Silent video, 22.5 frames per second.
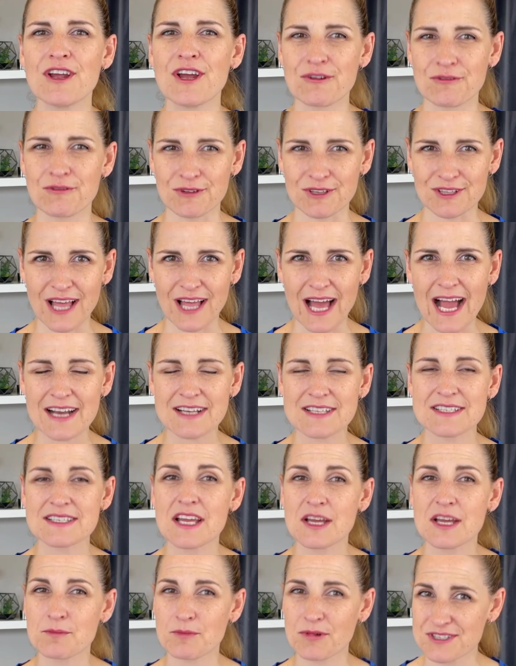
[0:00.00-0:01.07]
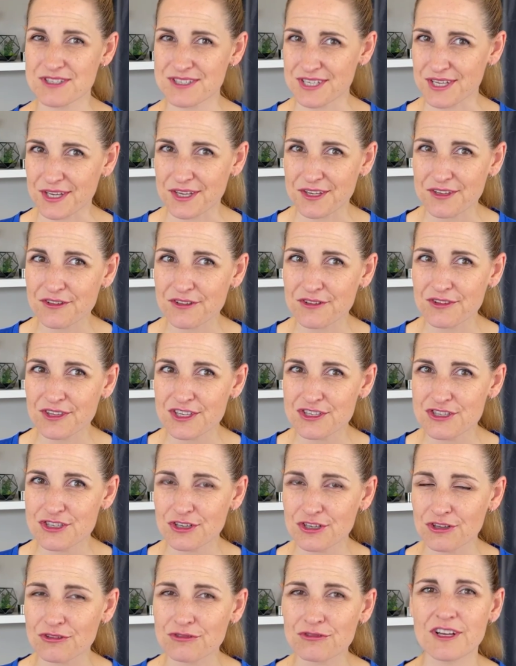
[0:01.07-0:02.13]
relax, particularly
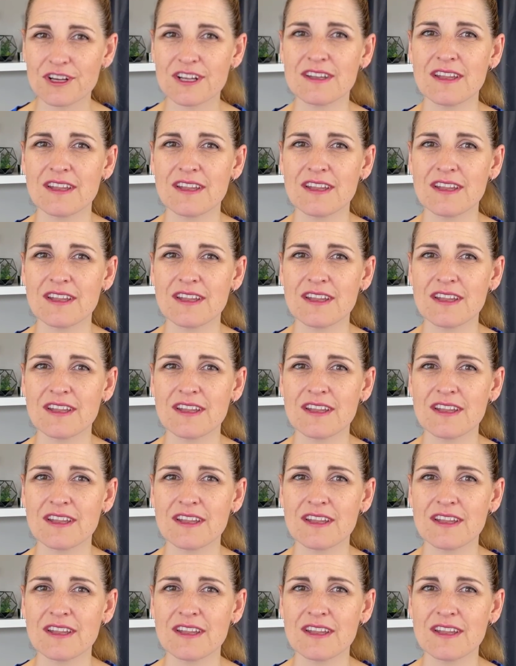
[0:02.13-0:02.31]
children.